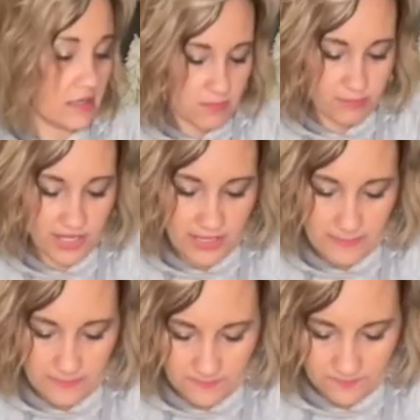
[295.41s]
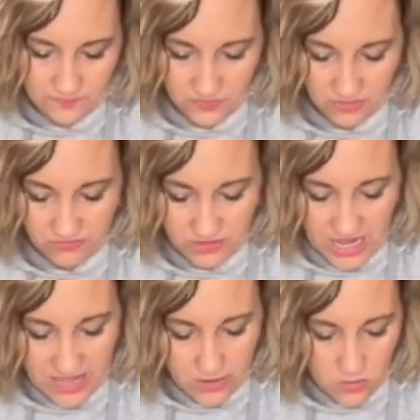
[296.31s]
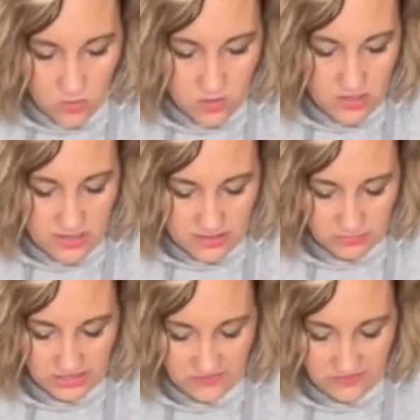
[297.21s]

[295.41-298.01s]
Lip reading: But for now, I'm leaving